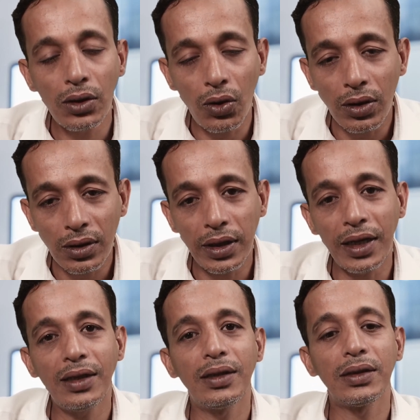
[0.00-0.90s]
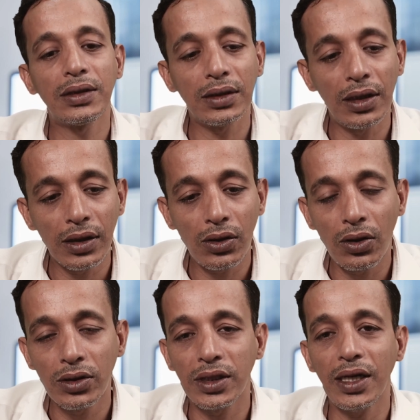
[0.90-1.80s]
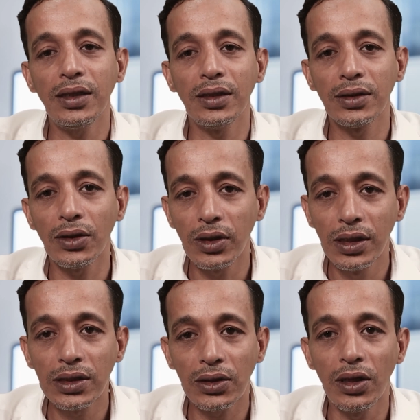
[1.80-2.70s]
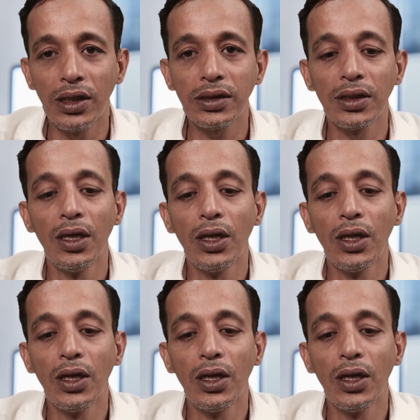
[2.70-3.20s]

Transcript: contact the contractors or installers